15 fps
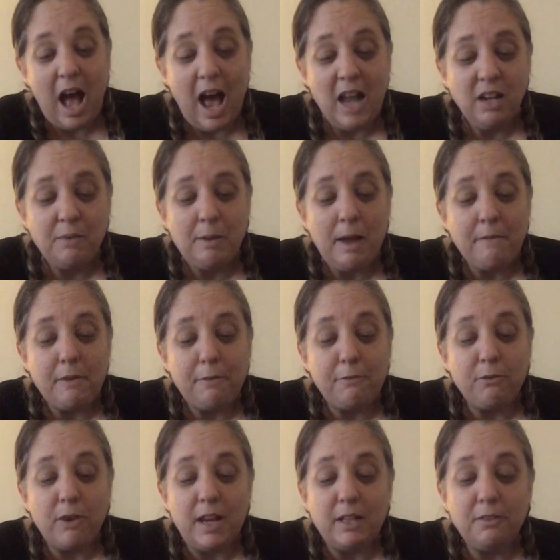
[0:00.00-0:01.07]
"I don't even have a
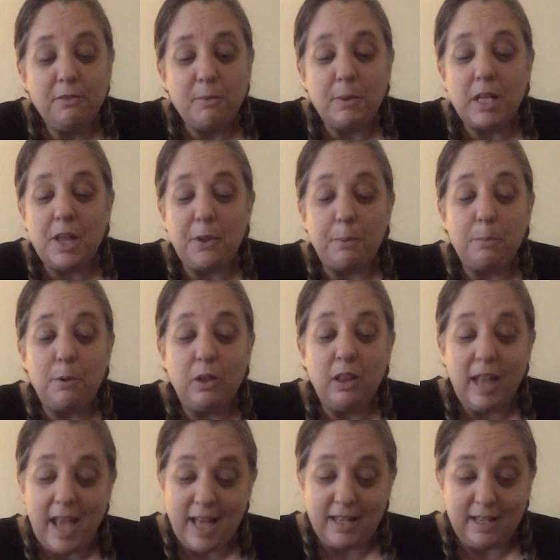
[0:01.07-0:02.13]
friend from another
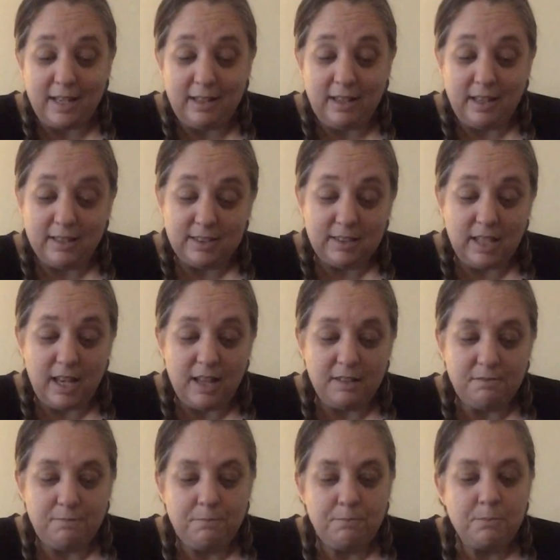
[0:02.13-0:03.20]
planet," I said.